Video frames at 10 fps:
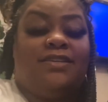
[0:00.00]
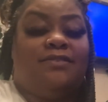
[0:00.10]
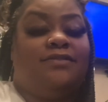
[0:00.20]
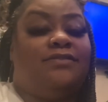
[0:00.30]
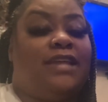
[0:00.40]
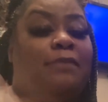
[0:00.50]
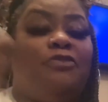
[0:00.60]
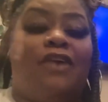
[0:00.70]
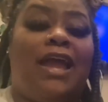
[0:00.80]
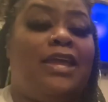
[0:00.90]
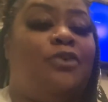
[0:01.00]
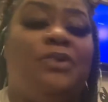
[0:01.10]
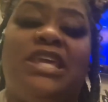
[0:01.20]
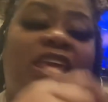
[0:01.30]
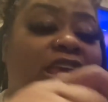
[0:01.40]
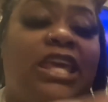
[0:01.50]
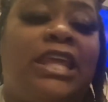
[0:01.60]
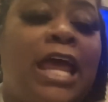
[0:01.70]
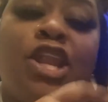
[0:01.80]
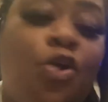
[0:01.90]
Like Mariah, we can.
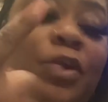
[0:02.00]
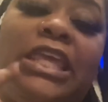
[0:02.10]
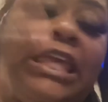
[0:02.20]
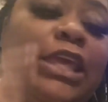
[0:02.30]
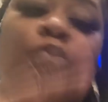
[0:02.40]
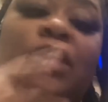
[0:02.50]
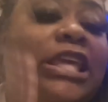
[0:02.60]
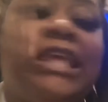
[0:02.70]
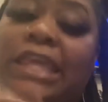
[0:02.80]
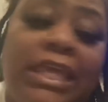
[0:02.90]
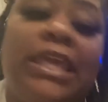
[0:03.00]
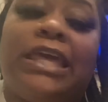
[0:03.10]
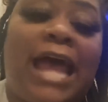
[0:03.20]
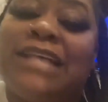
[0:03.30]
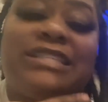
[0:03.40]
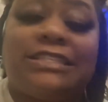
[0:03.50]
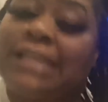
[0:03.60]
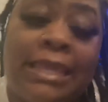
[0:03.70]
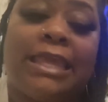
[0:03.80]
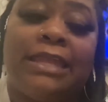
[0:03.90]
I know we can. We can. I
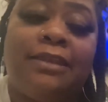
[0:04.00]
see it.